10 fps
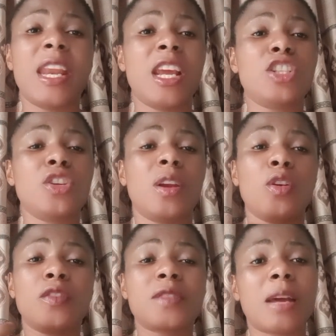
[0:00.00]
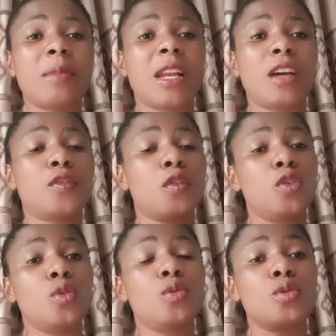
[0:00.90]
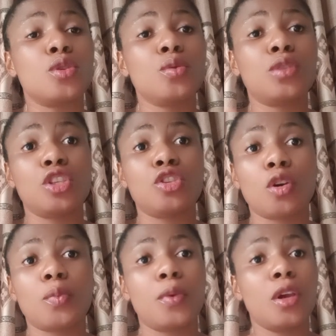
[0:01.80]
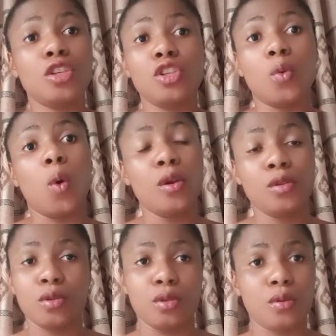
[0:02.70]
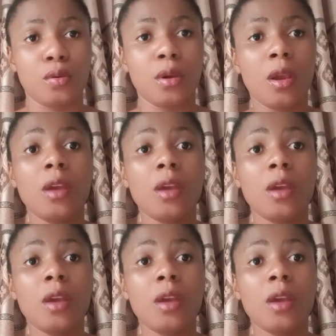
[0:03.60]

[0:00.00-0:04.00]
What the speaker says: energy or enough stamina for you to do the job you want to do.